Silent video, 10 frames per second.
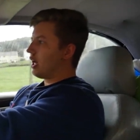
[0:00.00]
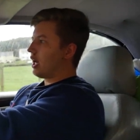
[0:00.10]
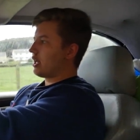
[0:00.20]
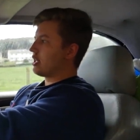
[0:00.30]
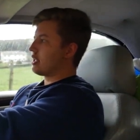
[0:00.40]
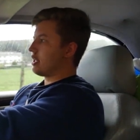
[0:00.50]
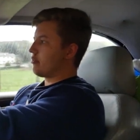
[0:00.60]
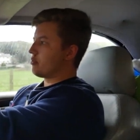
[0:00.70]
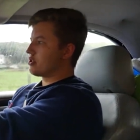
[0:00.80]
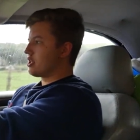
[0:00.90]
and
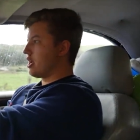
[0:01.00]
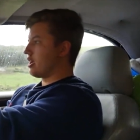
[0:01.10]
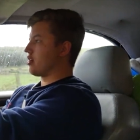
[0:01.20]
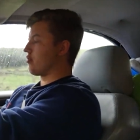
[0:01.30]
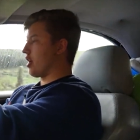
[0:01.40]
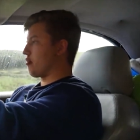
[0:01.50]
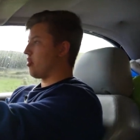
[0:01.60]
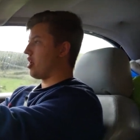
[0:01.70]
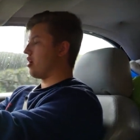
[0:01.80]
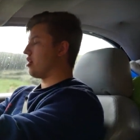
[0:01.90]
it was the incorrect
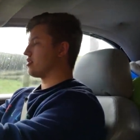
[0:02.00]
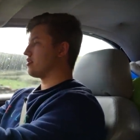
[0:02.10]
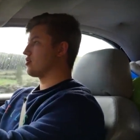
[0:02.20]
part.